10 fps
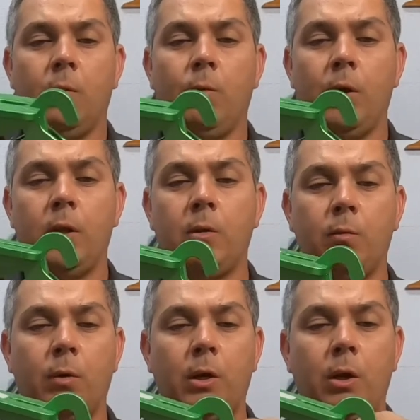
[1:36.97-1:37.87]

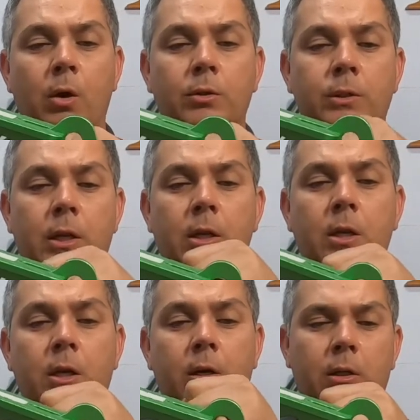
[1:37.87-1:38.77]
when it goes in
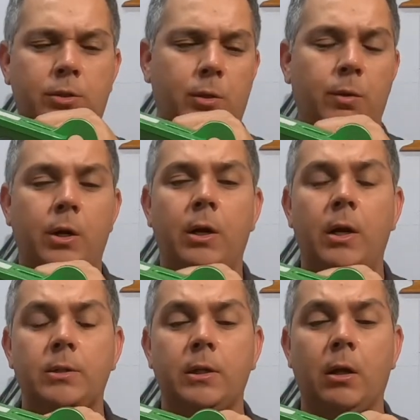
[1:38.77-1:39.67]
here, I'll show you here
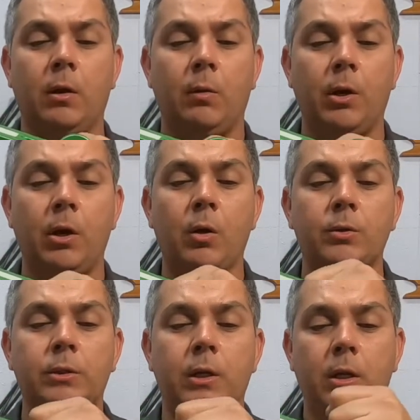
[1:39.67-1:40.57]
in a second. When it
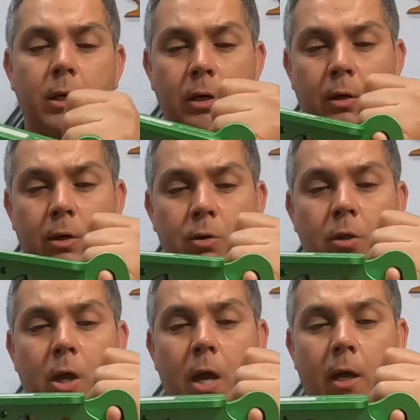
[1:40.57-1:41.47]
goes in here and you
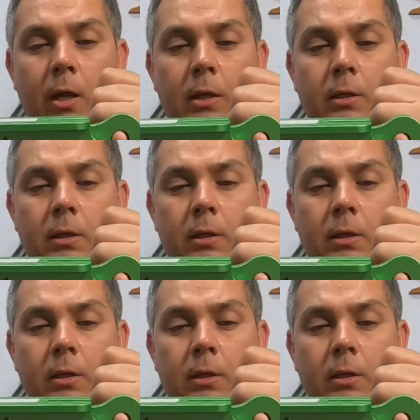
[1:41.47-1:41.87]
lock it,